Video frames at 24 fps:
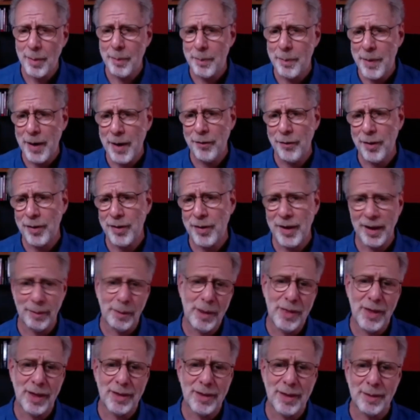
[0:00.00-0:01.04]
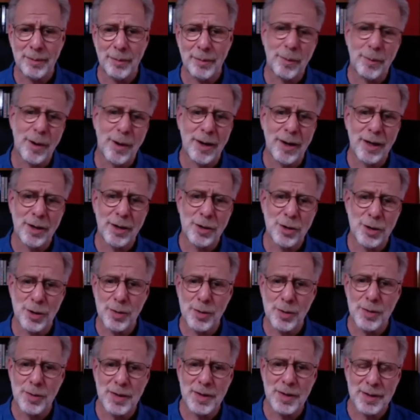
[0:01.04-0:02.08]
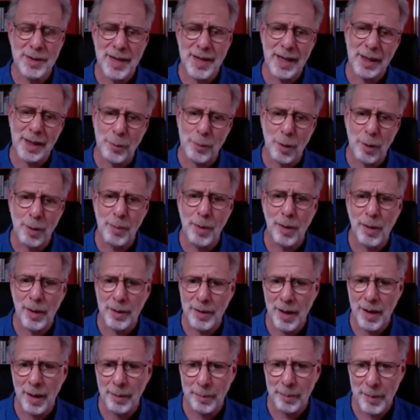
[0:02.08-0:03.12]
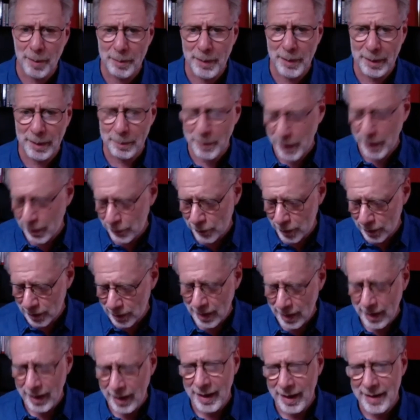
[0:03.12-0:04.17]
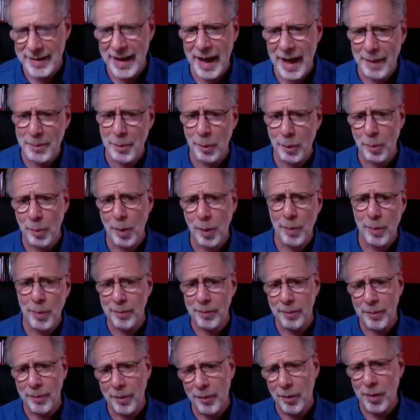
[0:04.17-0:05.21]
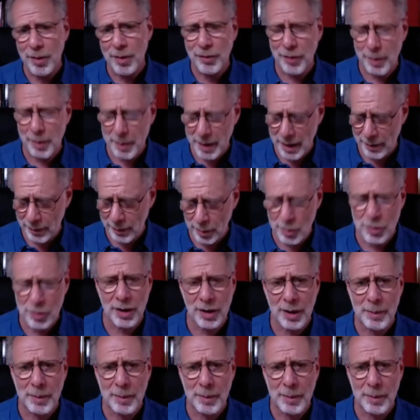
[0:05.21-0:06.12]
barefoot thing. We think that wearing shoes is like normal and being barefoot is abnormal. But of course, from an evolutionary